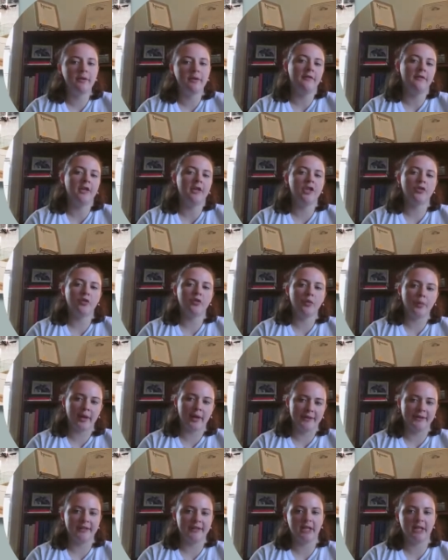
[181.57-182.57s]
up the visual
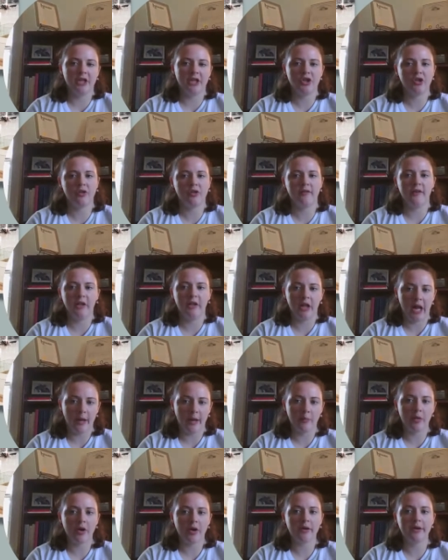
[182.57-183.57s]
presentation of the
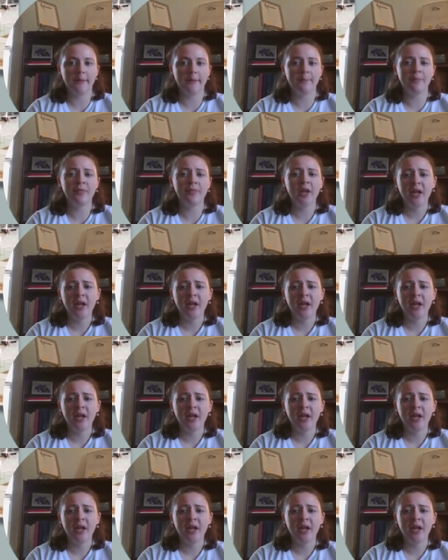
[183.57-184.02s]
library.